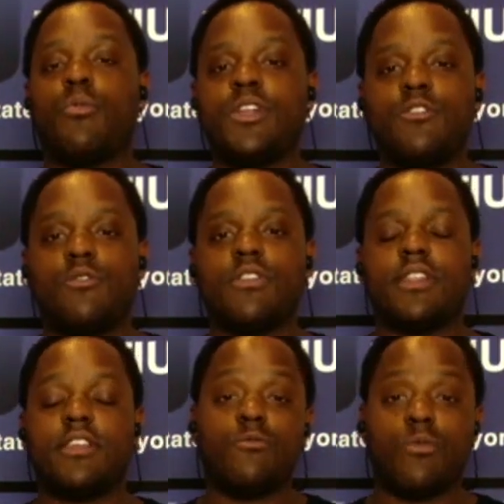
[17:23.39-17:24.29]
But we don't,
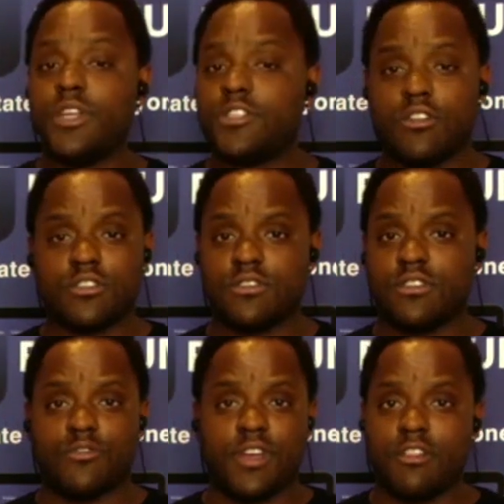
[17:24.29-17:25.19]
even when we talk to
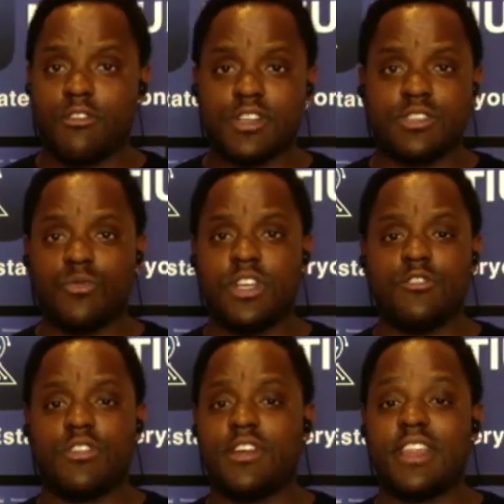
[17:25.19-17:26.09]
the great lawyers that
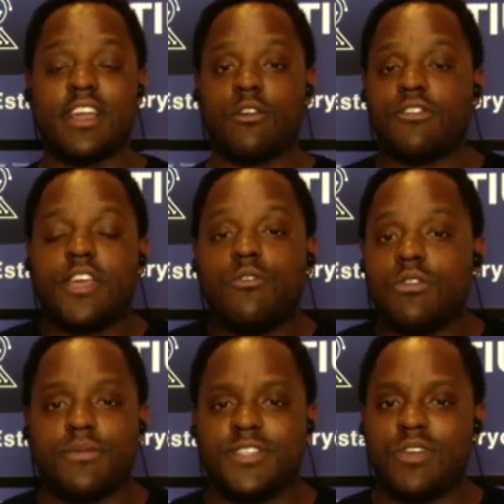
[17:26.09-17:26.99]
we know, they're like, they
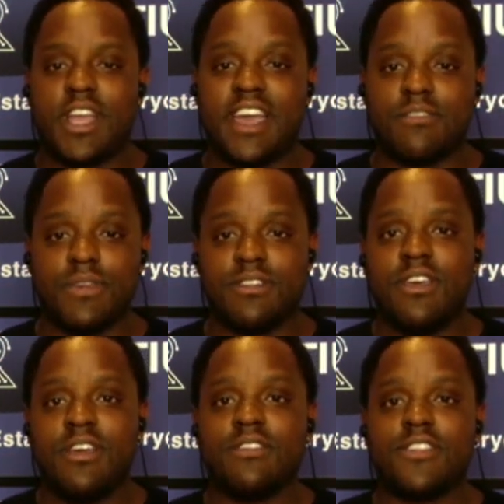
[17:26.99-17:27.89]
don't want to be doing admin.